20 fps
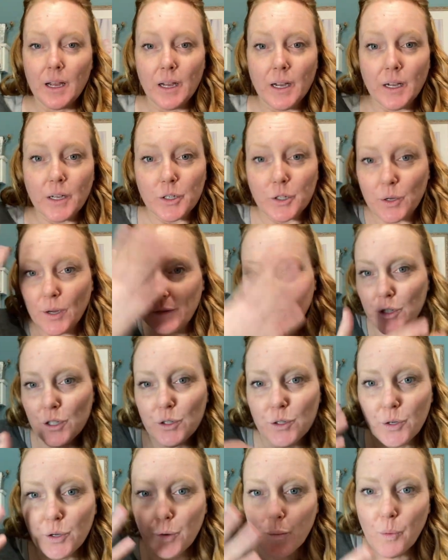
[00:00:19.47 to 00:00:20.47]
So after you do
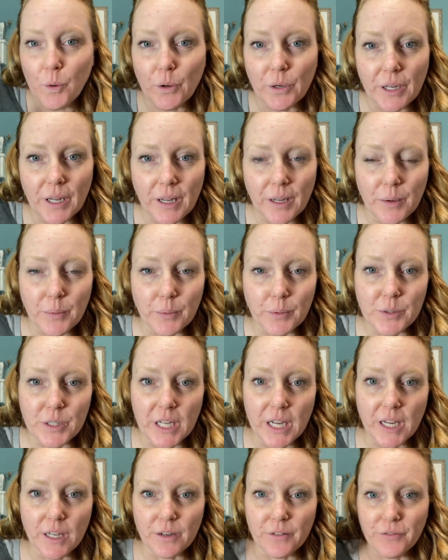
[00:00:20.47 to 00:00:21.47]
your morning
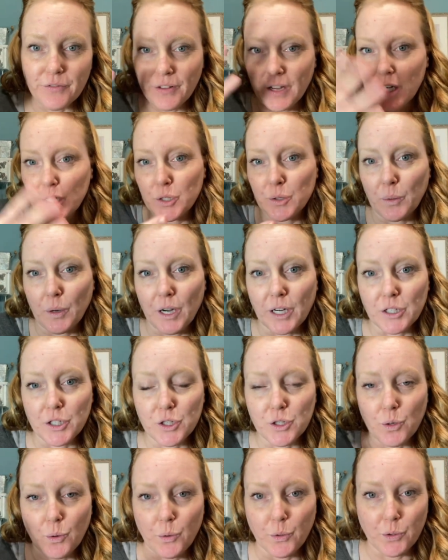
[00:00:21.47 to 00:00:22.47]
routine of face wash,
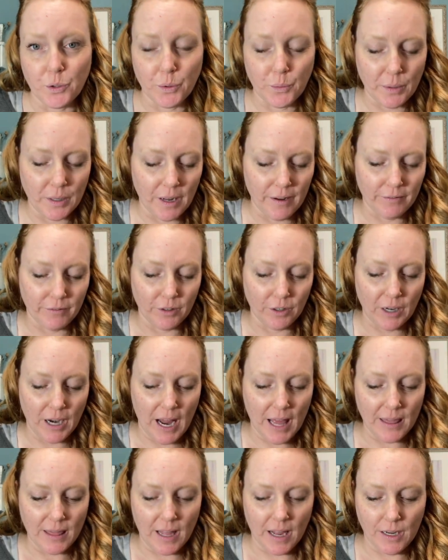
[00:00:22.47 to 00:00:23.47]
toner, whatever,
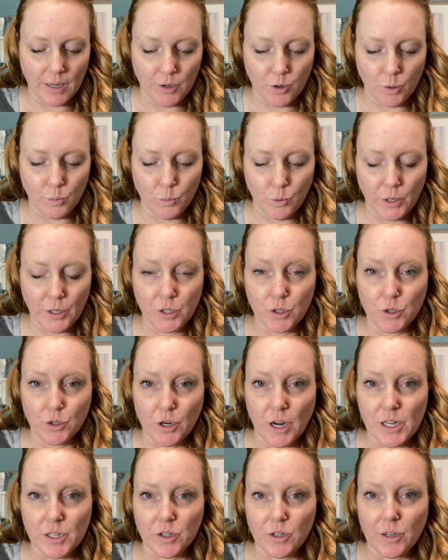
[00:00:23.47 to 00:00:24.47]
and then your
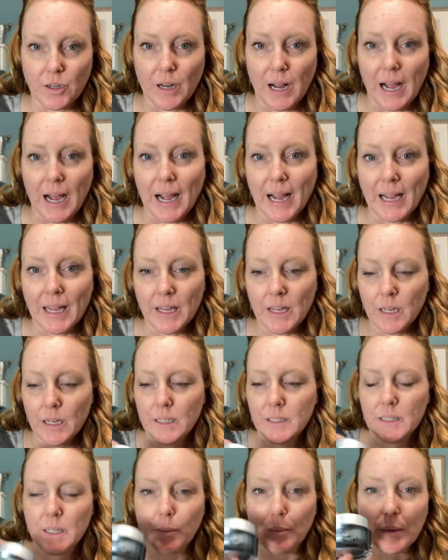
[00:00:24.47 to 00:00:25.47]
moisturizer, I
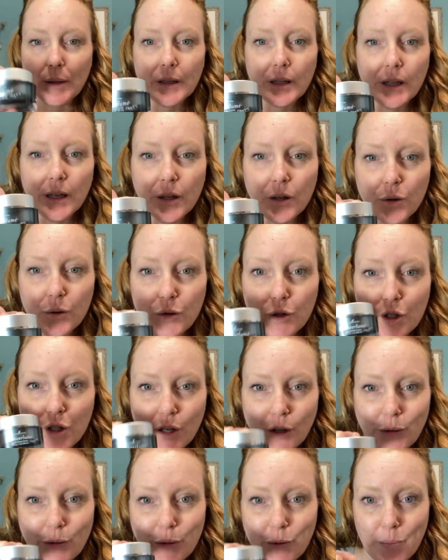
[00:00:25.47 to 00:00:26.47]
typically use
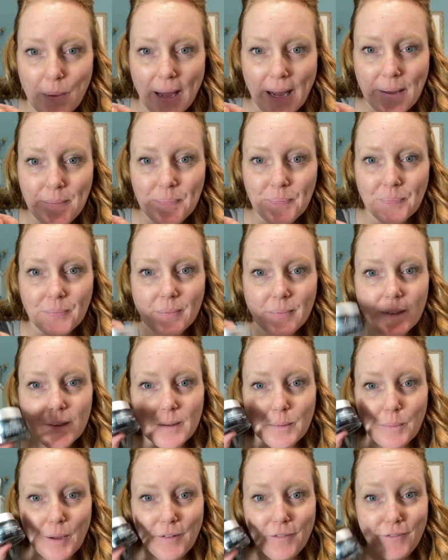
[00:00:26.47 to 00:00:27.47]
Cher Lume. It's
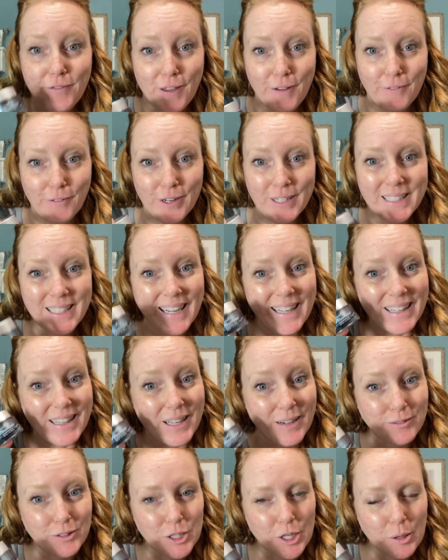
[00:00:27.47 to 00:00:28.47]
my favorite. I
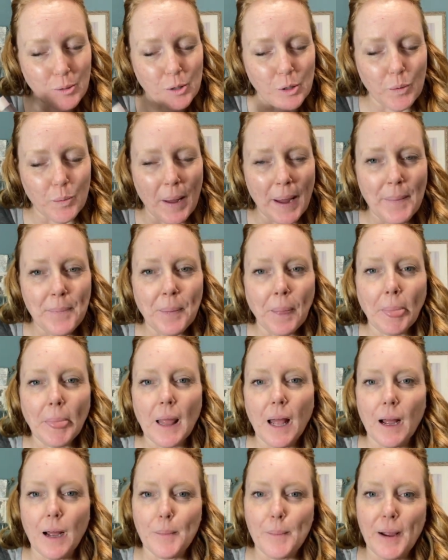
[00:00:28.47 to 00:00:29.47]
love Cher Lume.
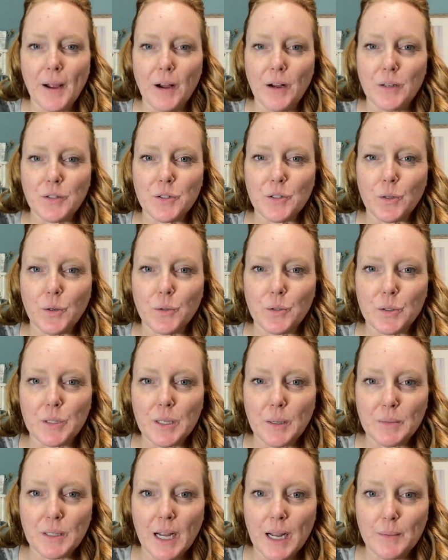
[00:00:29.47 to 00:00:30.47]
I also
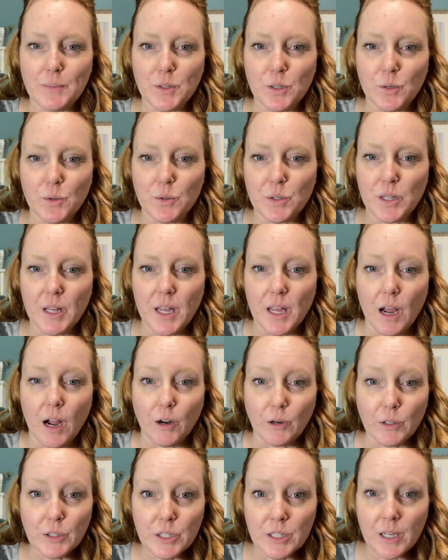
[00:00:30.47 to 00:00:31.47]
sometimes use the
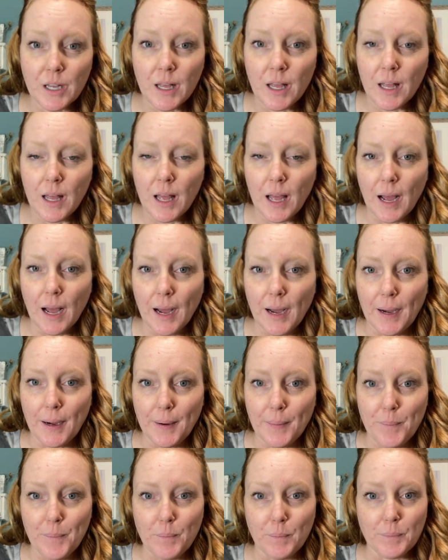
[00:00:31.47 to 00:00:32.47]
Art
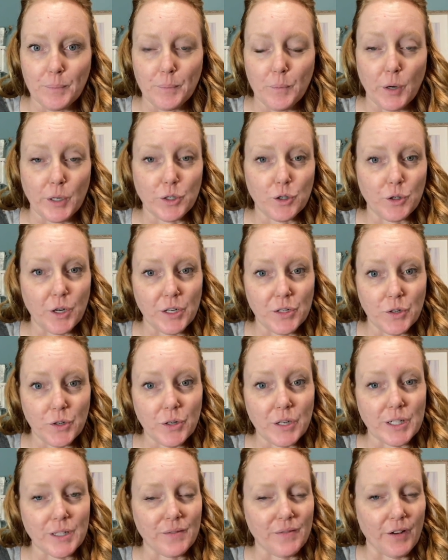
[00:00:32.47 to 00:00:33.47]
moisturizer.
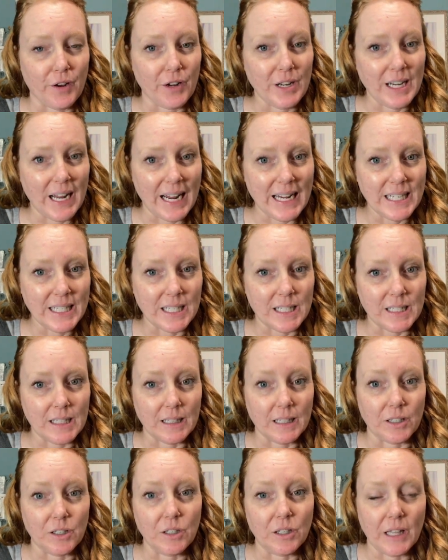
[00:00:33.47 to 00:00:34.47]
It's very nice. It's a
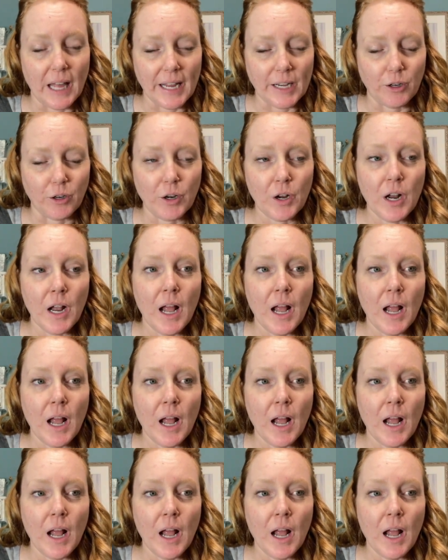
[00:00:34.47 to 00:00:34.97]
little lighter.